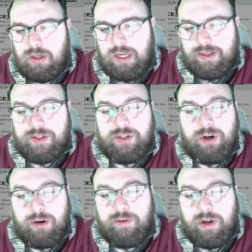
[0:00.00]
At the
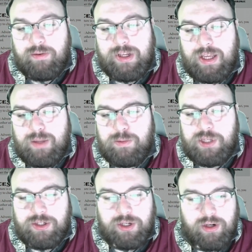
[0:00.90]
start of every game
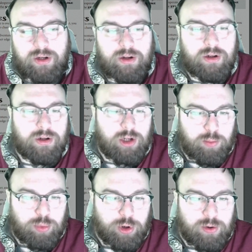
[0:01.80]
session, a
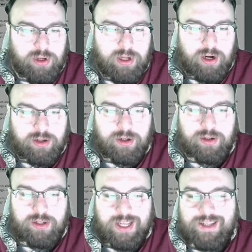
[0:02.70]
broke character
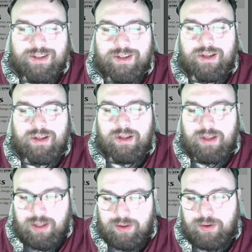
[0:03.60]
takes
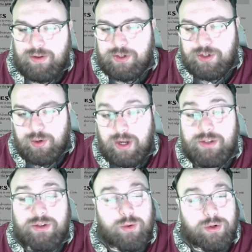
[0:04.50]
either the
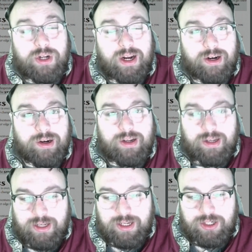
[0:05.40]
stressed or tired
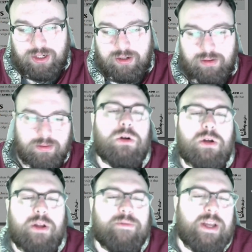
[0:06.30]
condition.
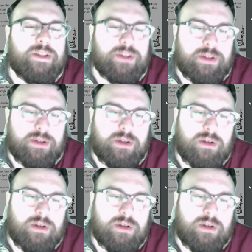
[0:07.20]
Advances.